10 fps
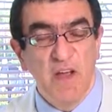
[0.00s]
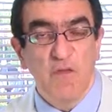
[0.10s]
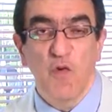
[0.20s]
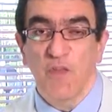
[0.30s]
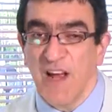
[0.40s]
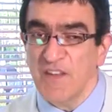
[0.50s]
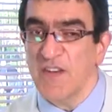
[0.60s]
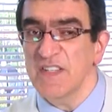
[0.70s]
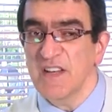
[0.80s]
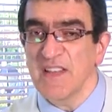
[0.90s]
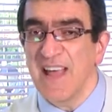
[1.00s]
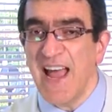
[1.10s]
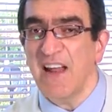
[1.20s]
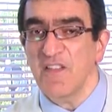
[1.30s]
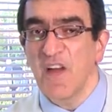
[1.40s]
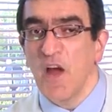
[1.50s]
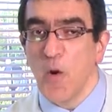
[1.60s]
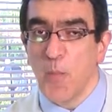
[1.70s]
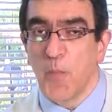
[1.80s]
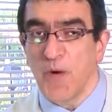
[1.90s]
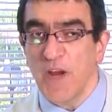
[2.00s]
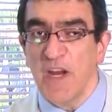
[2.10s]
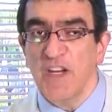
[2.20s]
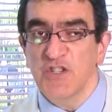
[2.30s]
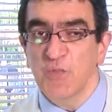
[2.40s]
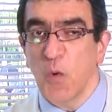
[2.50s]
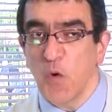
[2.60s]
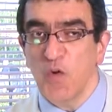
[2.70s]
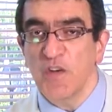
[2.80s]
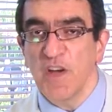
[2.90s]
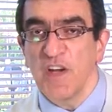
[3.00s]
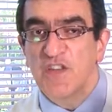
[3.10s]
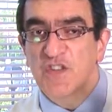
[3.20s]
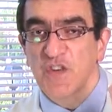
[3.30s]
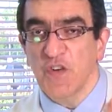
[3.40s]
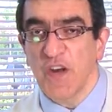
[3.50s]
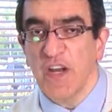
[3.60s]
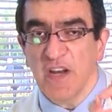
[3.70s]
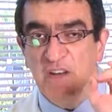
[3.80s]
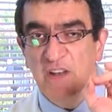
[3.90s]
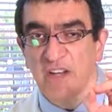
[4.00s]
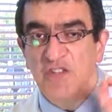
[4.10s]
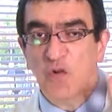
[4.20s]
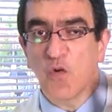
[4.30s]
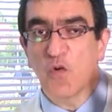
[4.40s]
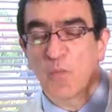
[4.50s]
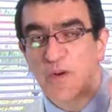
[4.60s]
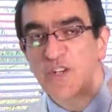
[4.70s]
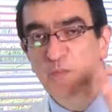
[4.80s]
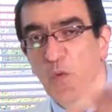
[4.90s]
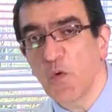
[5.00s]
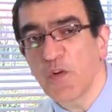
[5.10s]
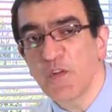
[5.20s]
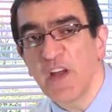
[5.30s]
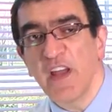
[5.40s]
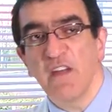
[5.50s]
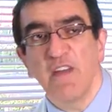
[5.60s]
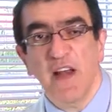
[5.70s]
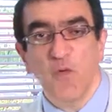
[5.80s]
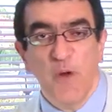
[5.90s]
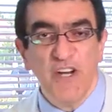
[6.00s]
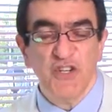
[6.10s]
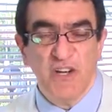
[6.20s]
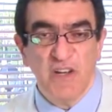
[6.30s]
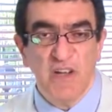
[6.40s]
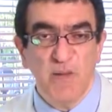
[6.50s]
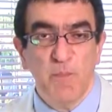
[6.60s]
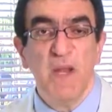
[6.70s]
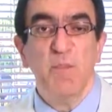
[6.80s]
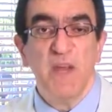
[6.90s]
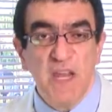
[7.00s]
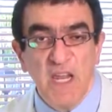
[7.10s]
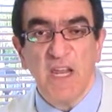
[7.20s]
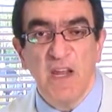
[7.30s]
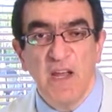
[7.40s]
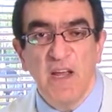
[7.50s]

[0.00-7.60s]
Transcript: For that reason, that pre-sport screening test or pre-sport evaluation, PPE,